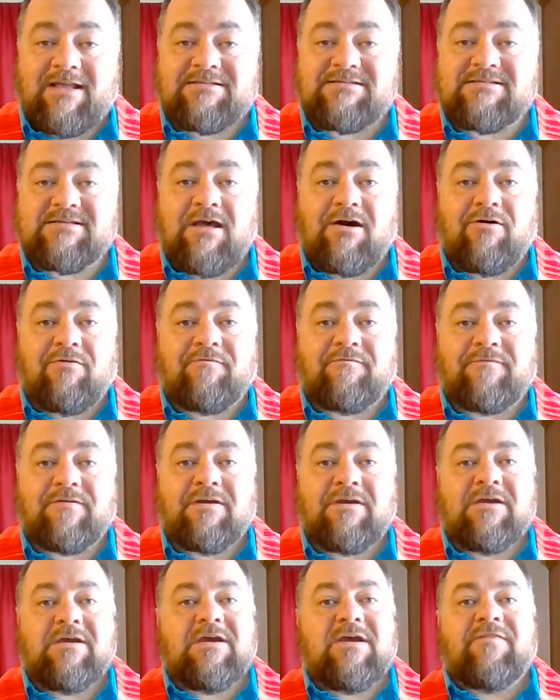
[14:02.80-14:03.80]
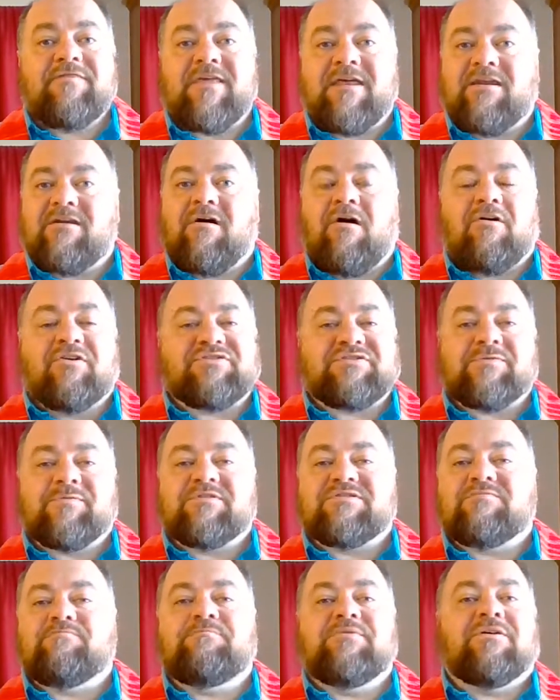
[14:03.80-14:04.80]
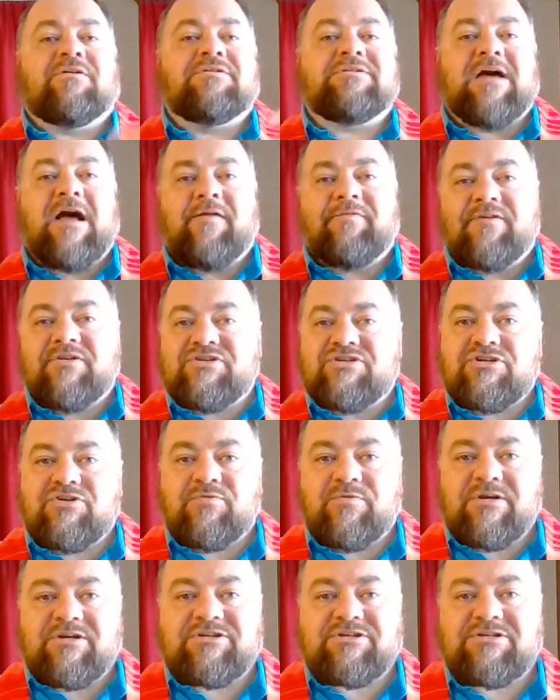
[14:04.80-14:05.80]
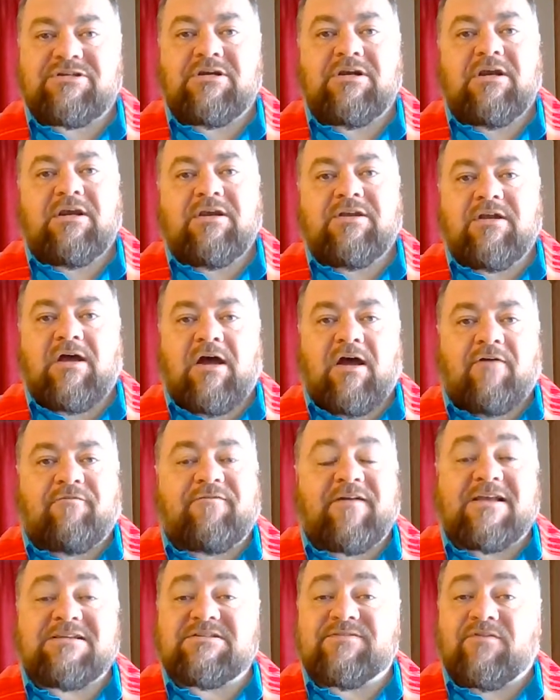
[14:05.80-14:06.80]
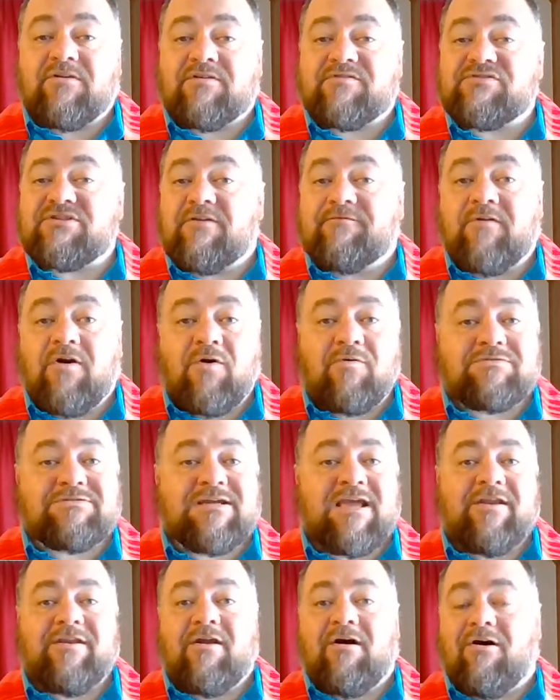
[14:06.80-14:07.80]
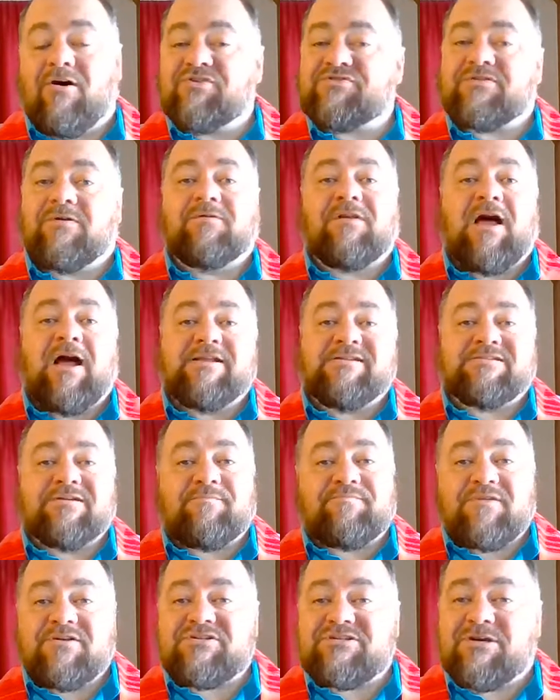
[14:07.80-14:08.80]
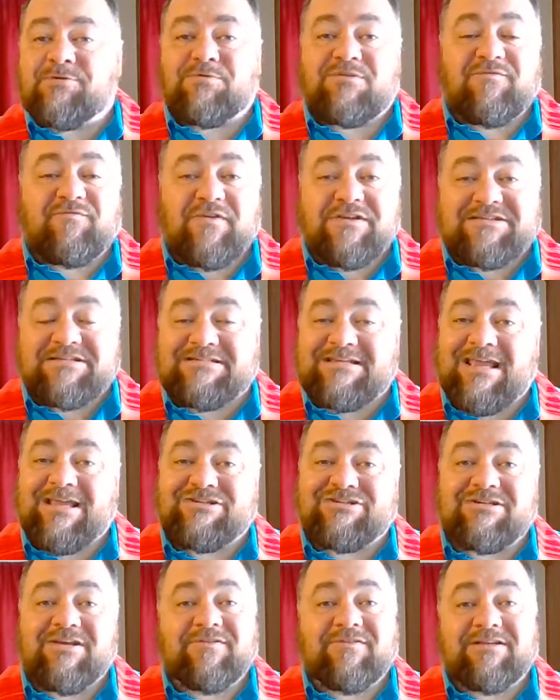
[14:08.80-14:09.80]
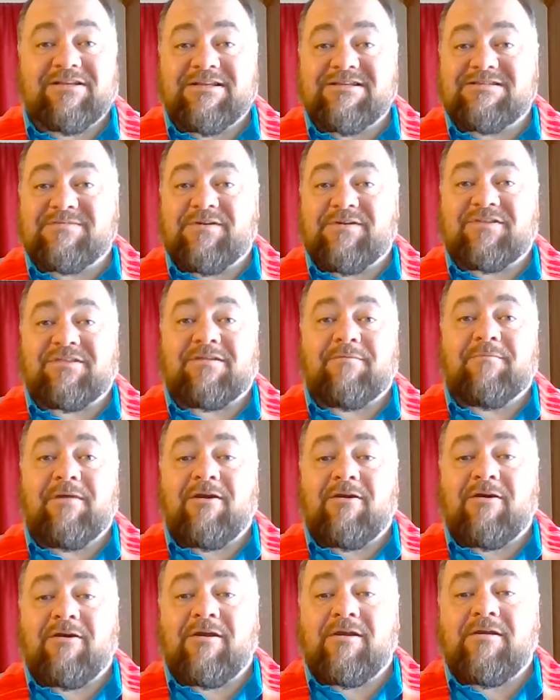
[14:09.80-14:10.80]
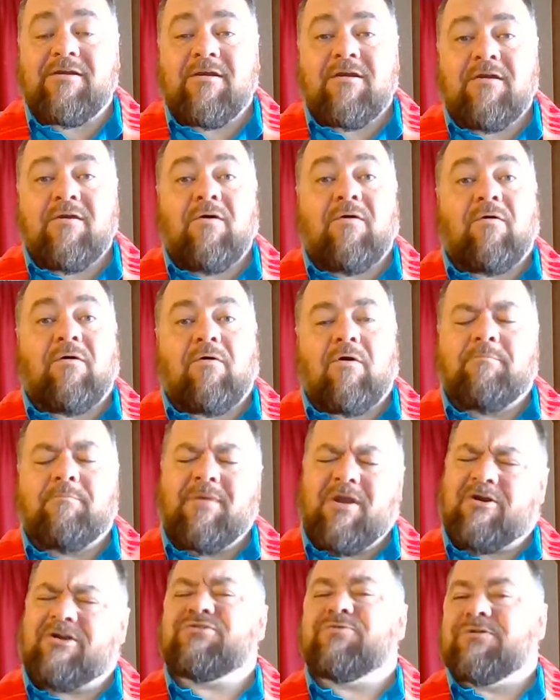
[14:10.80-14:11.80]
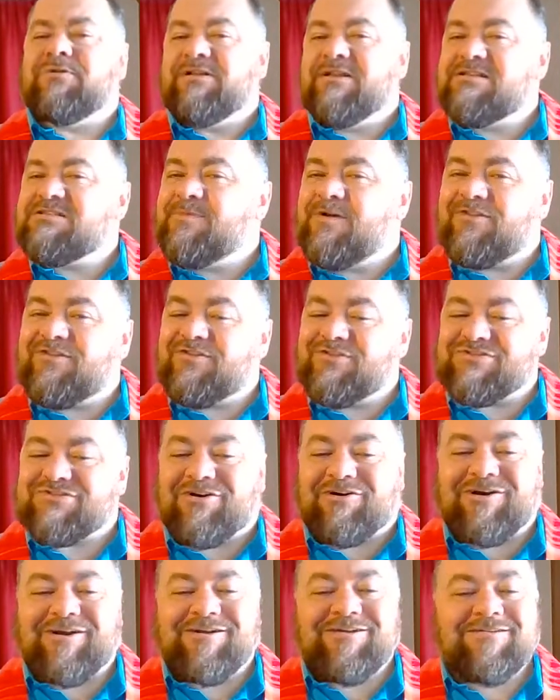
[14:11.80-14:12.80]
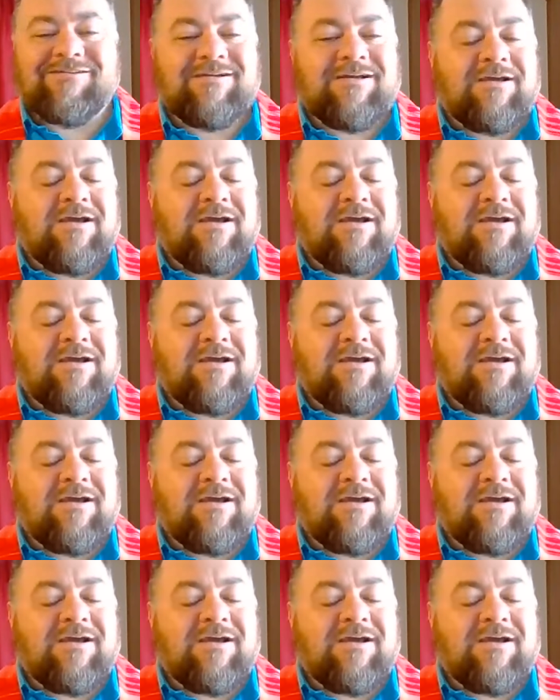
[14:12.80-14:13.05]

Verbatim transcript: itself, that it also is built on the Jewish uh, festival of Shavuot, and it also lines up this year with the visitation of Elizabeth to Mary, or married to Elizabeth, sorry,